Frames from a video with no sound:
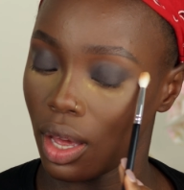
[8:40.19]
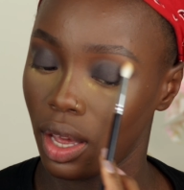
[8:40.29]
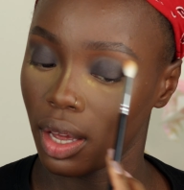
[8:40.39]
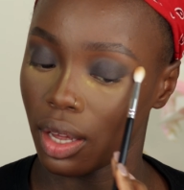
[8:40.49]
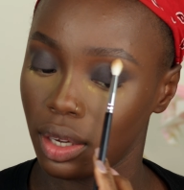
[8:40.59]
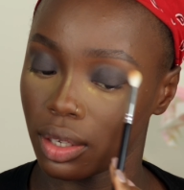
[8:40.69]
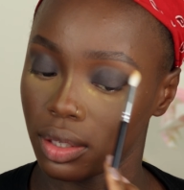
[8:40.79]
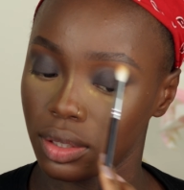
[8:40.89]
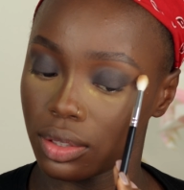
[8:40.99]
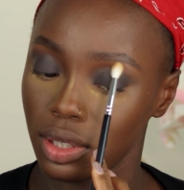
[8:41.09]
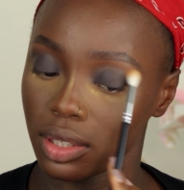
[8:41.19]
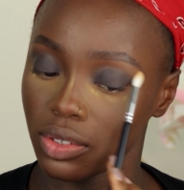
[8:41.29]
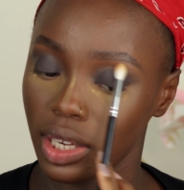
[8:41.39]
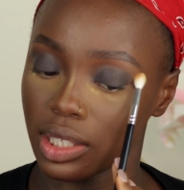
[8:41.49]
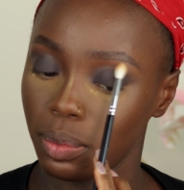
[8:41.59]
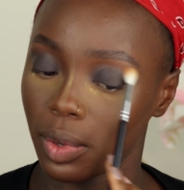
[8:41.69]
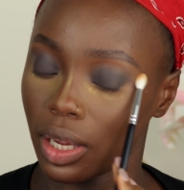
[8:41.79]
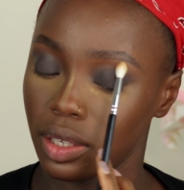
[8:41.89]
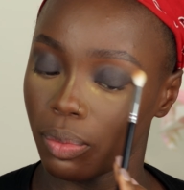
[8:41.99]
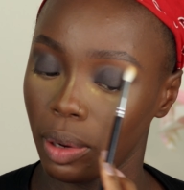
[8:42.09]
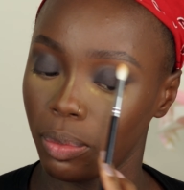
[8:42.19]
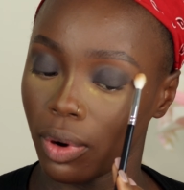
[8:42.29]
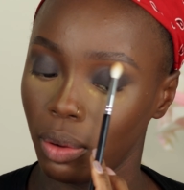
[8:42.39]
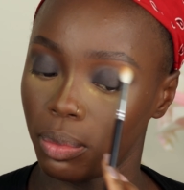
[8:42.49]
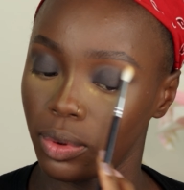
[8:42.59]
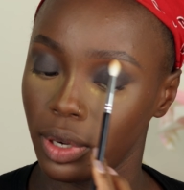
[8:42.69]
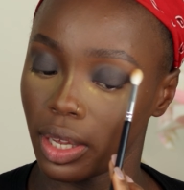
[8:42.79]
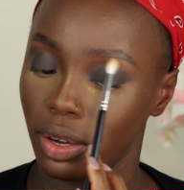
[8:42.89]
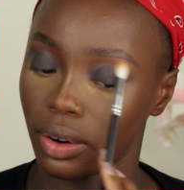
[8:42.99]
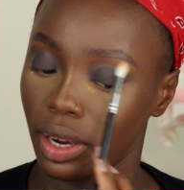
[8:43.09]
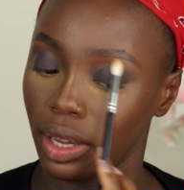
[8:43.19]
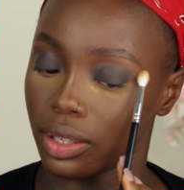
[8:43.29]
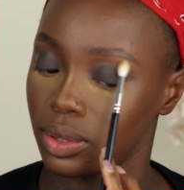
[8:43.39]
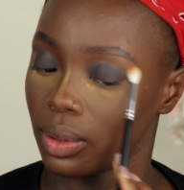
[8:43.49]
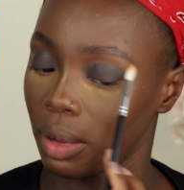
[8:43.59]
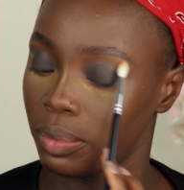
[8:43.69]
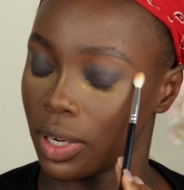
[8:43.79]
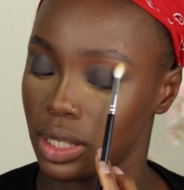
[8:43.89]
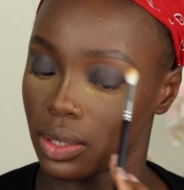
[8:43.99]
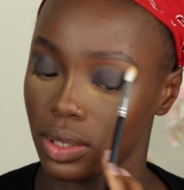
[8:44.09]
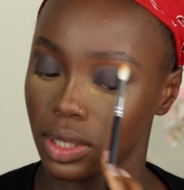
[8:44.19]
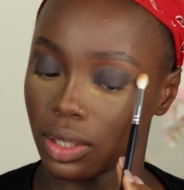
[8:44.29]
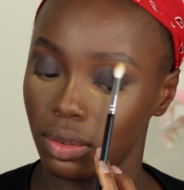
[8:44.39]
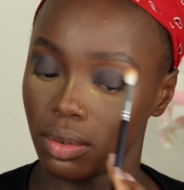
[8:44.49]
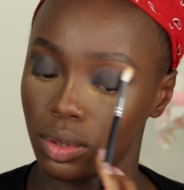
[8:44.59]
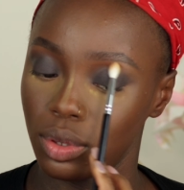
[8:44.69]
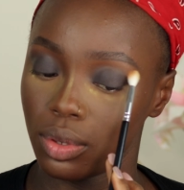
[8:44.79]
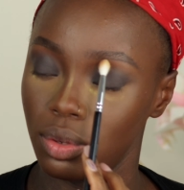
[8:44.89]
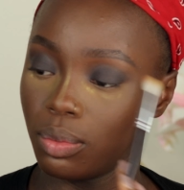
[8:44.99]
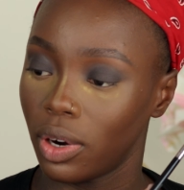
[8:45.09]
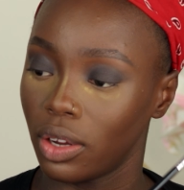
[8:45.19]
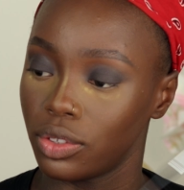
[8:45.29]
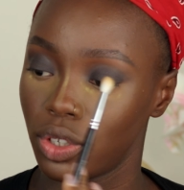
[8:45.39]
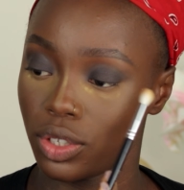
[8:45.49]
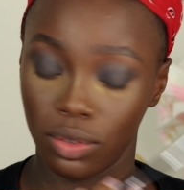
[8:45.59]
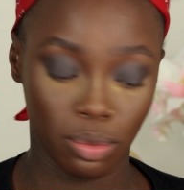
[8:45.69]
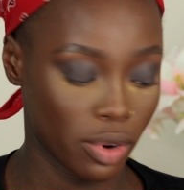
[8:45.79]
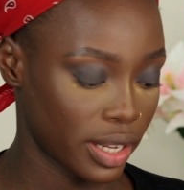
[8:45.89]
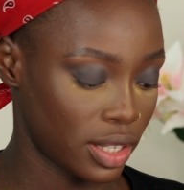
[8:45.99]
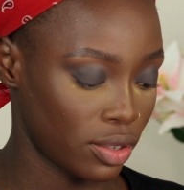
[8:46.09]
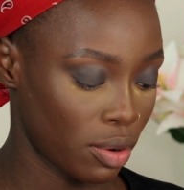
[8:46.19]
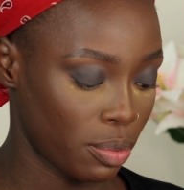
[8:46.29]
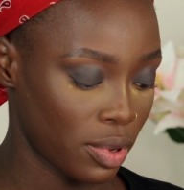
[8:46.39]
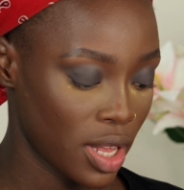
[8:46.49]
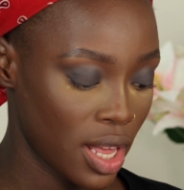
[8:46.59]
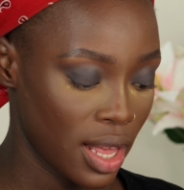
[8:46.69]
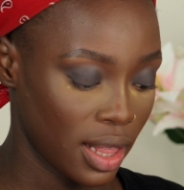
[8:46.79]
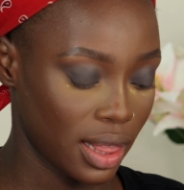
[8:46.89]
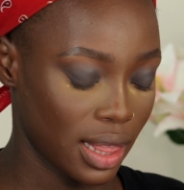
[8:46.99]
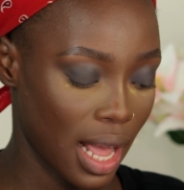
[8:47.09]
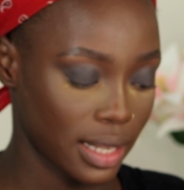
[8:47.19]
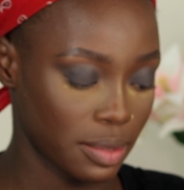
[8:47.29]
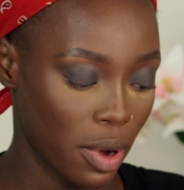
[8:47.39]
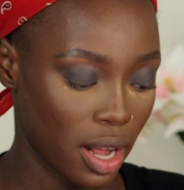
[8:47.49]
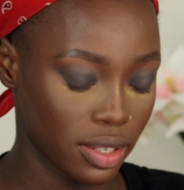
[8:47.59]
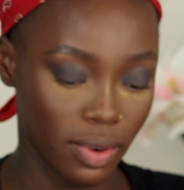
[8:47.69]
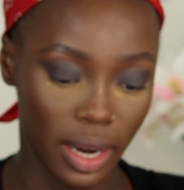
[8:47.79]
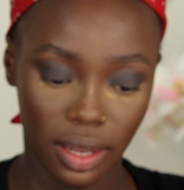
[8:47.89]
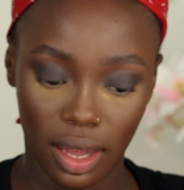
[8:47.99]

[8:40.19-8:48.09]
and just try to blend my brow bone area so that place doesn't look too brown, just to brighten up that part right